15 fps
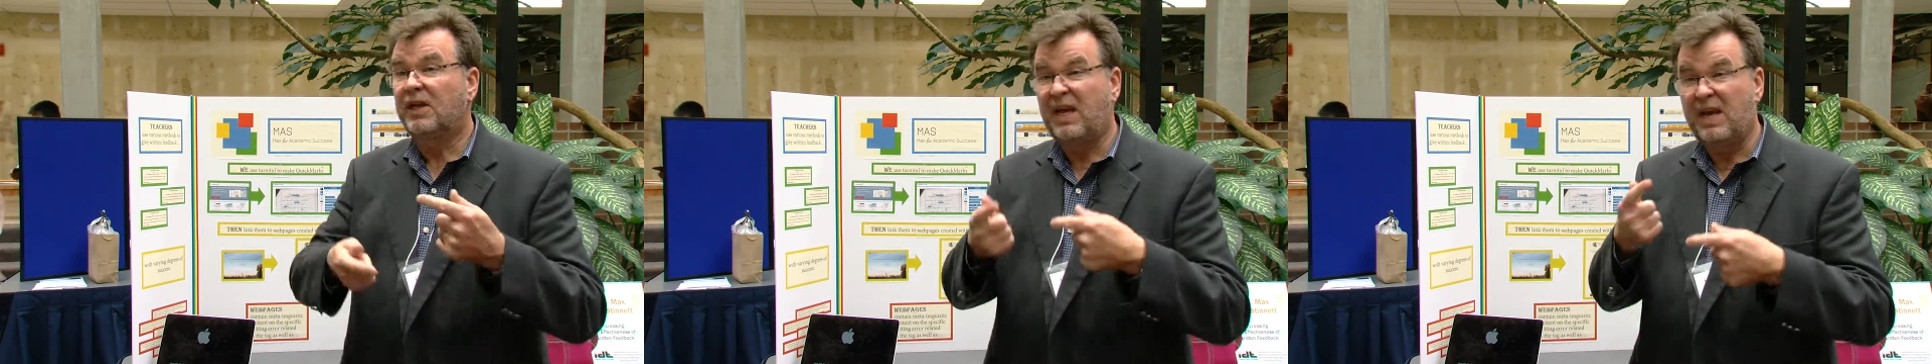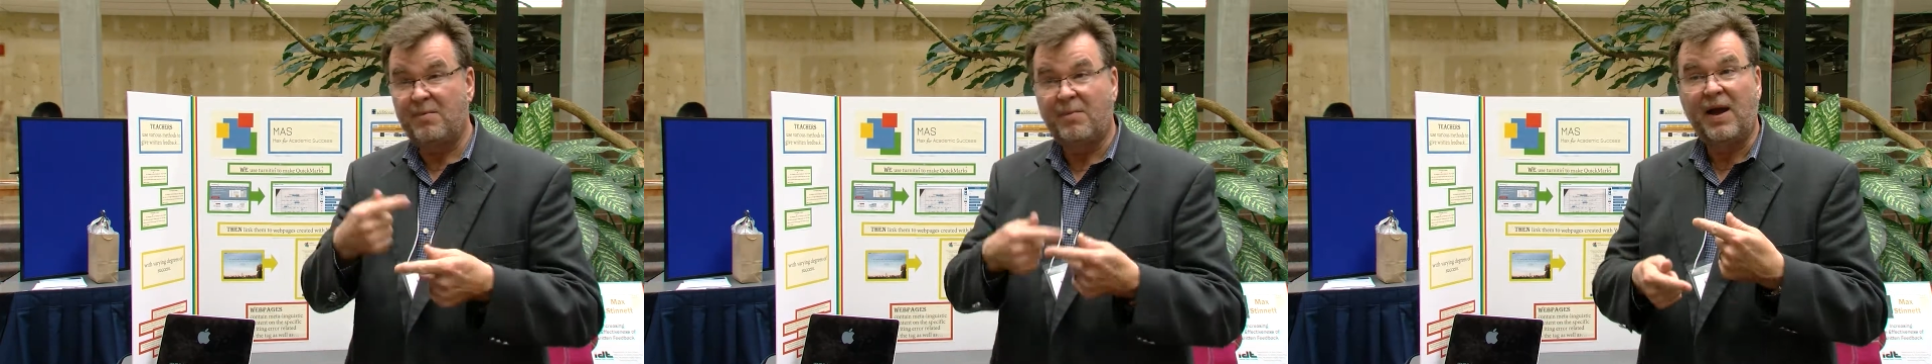
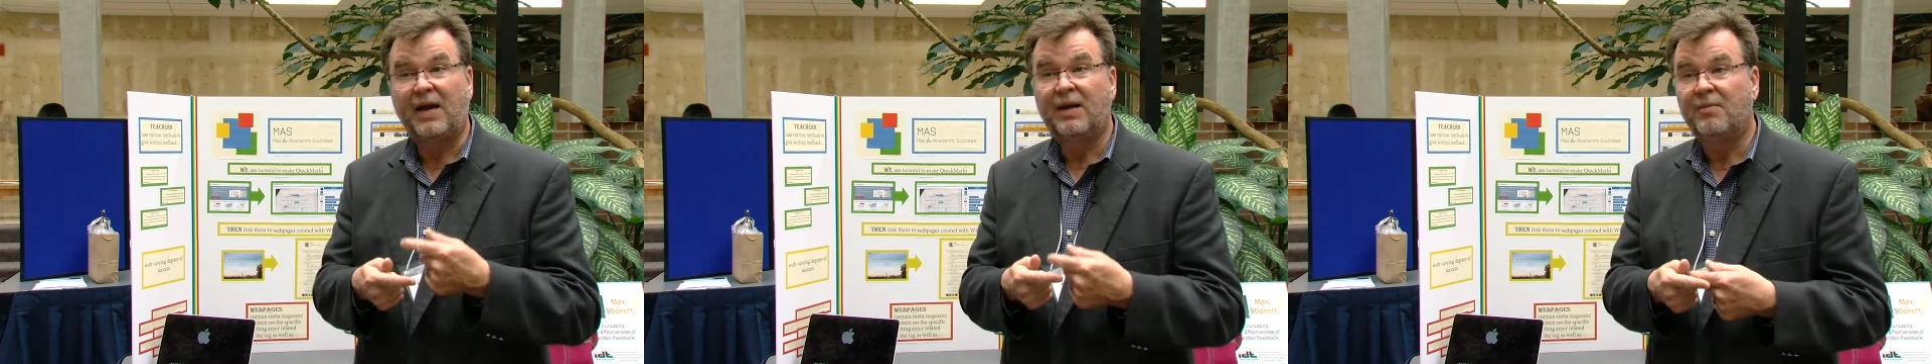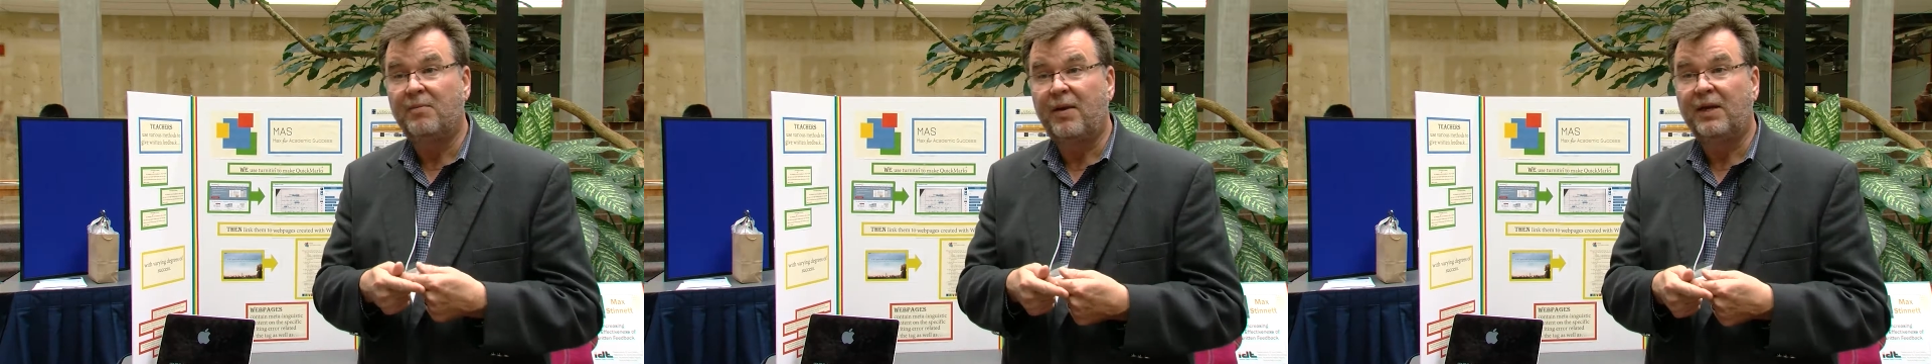came
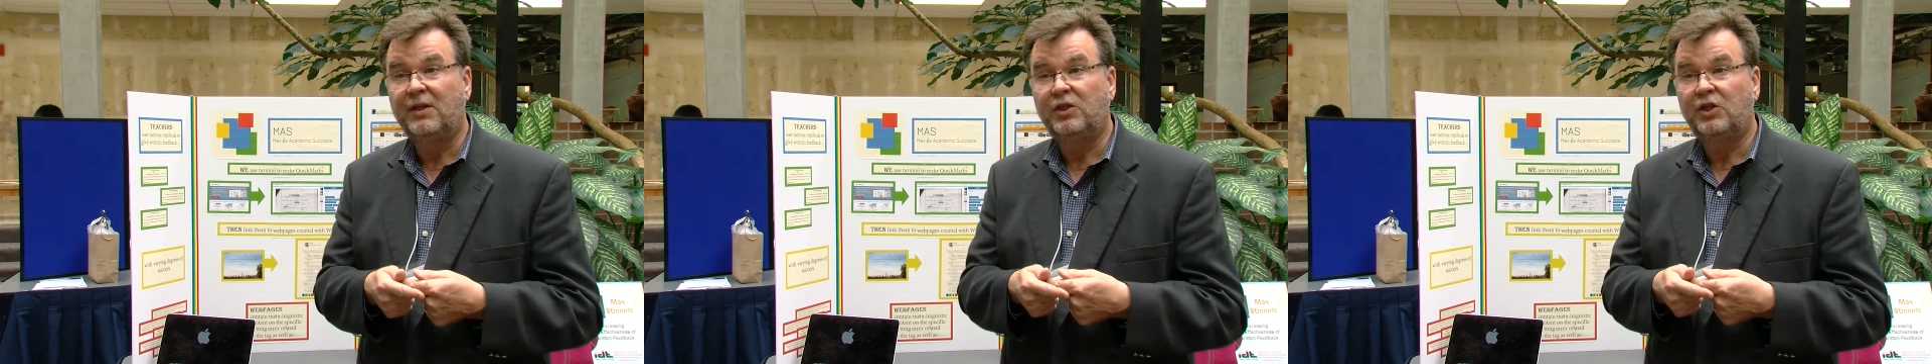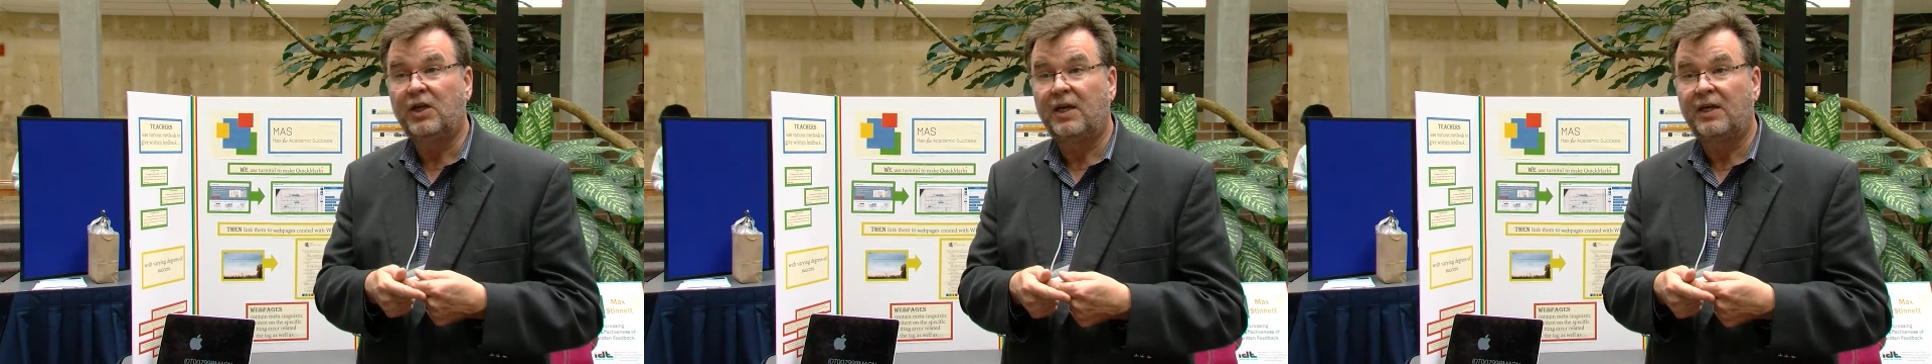back and
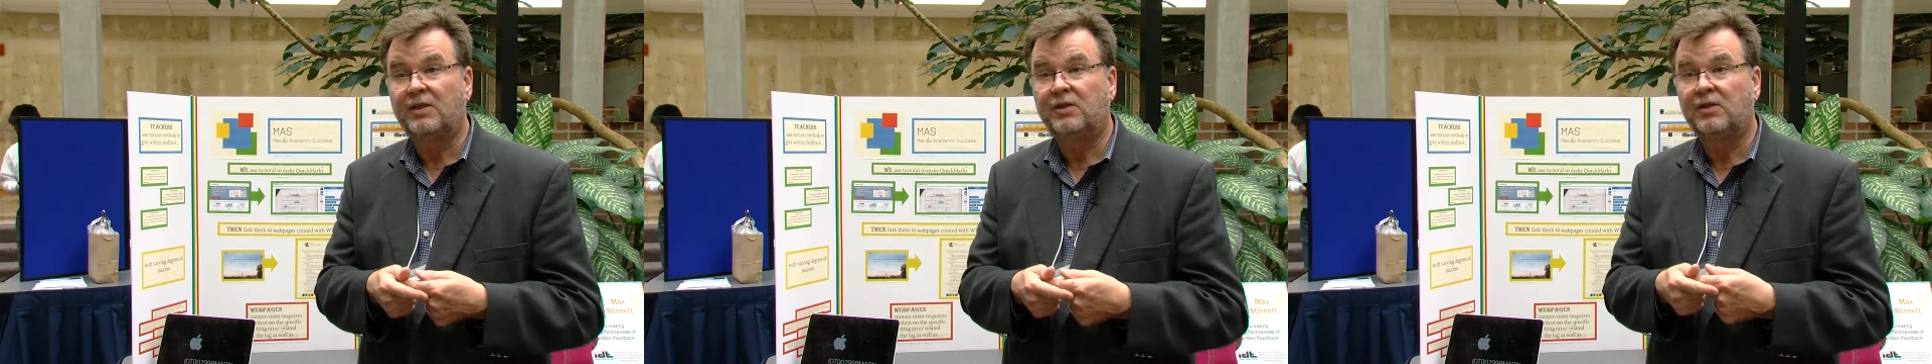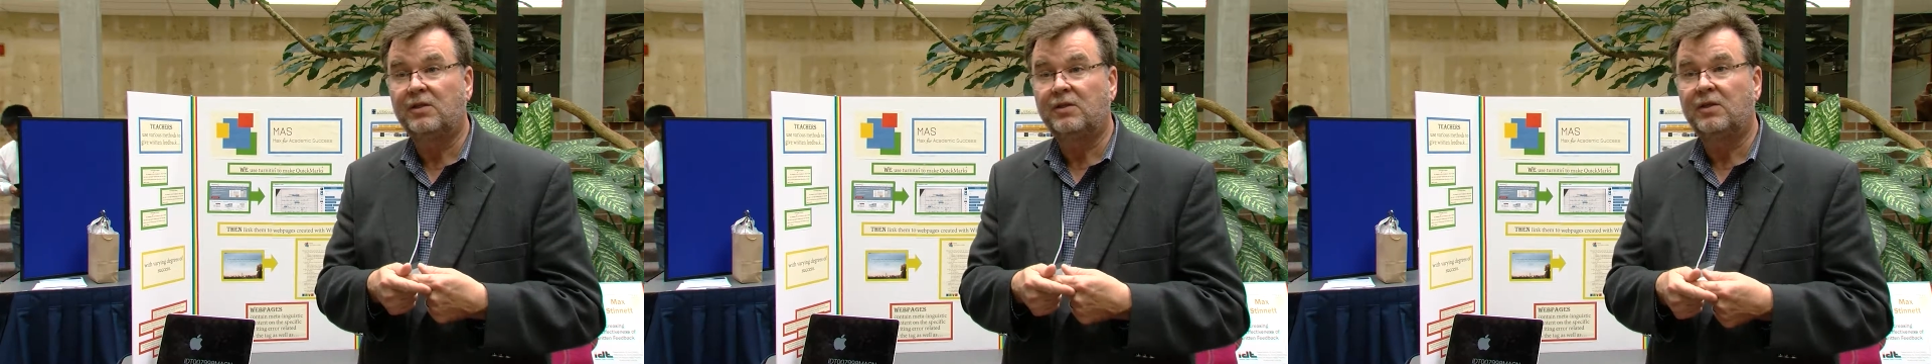made
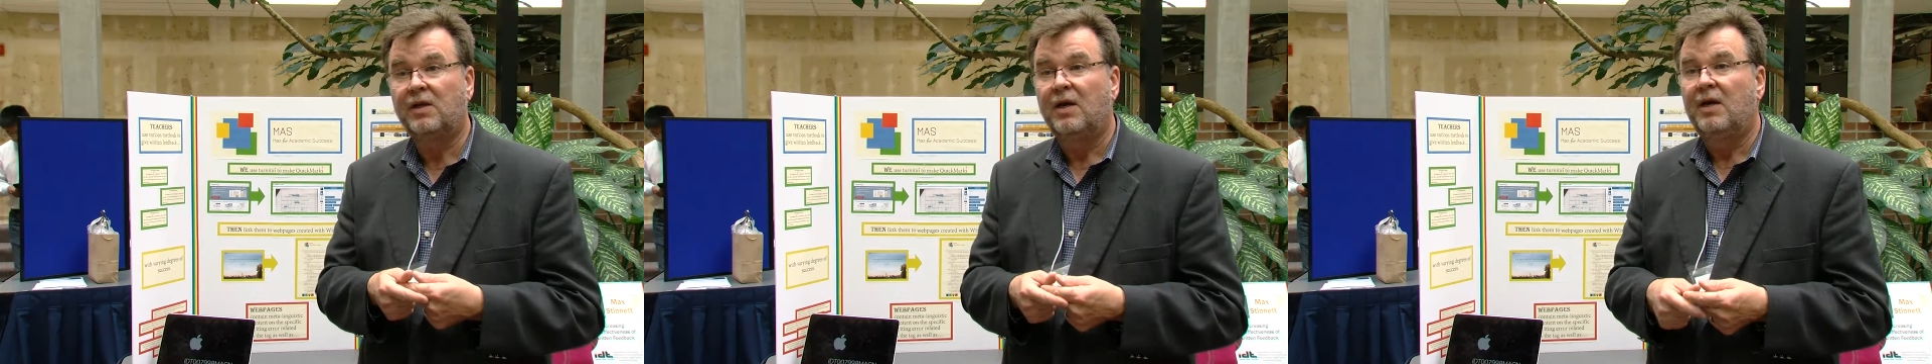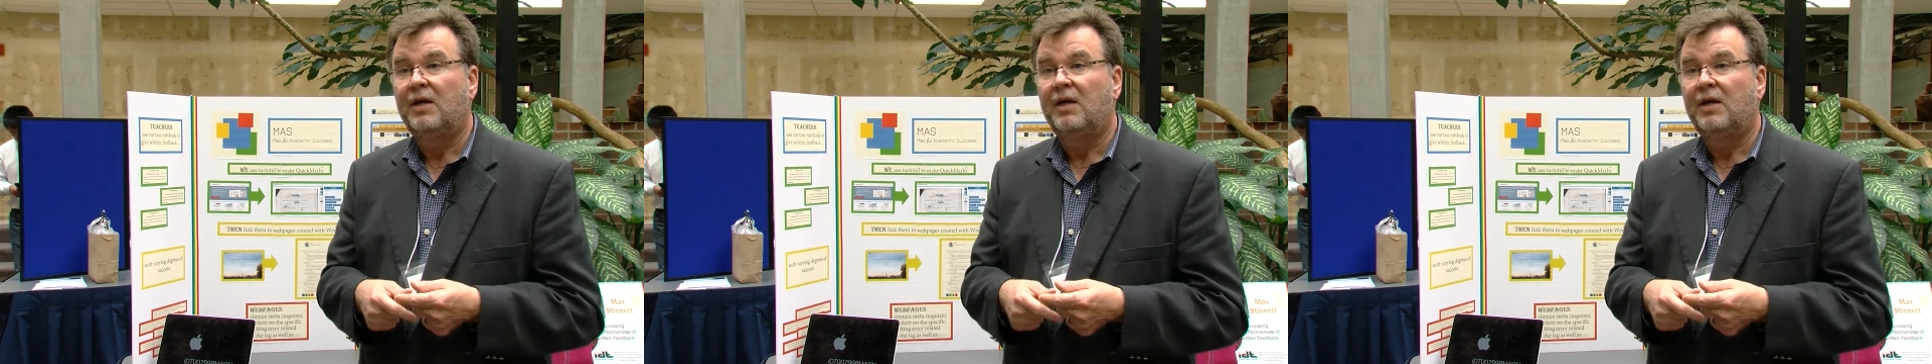changes.